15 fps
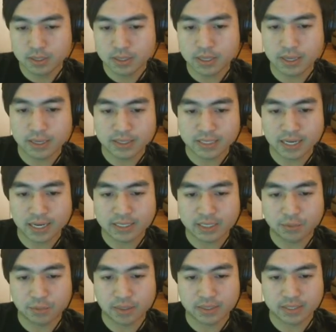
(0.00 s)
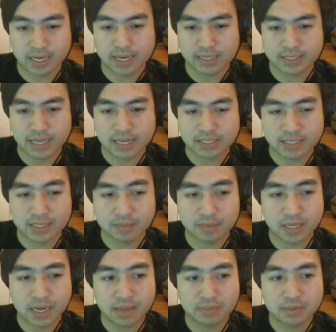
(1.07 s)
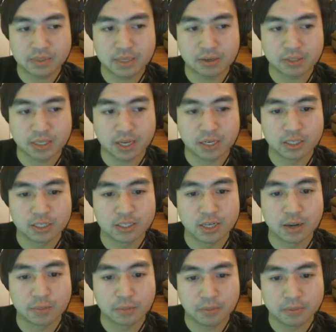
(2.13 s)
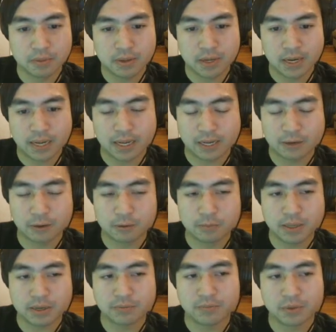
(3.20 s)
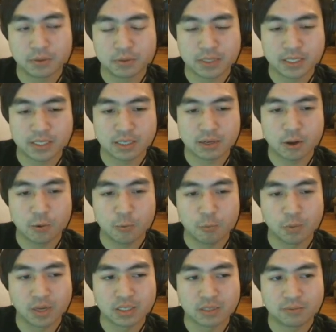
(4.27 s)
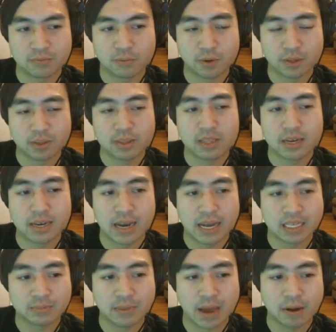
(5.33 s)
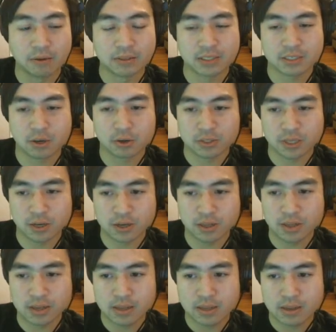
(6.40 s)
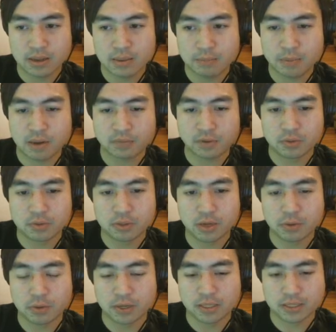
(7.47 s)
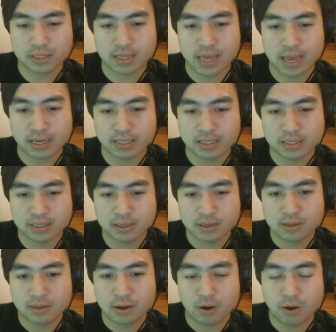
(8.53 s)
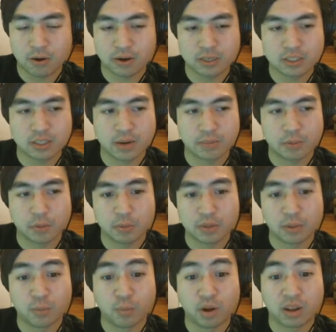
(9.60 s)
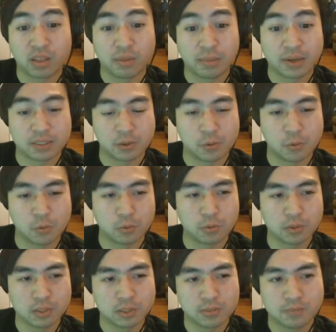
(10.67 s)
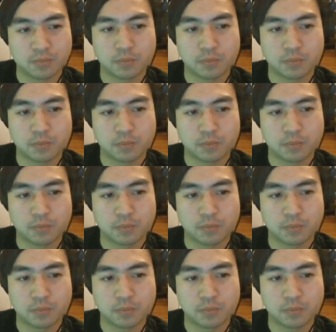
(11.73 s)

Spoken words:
The next thing I did want to say is that sometimes there's a jump, and it could be confusing to know which foot the next pattern starts on. But if you notice that on a jump, only one of them has a hold,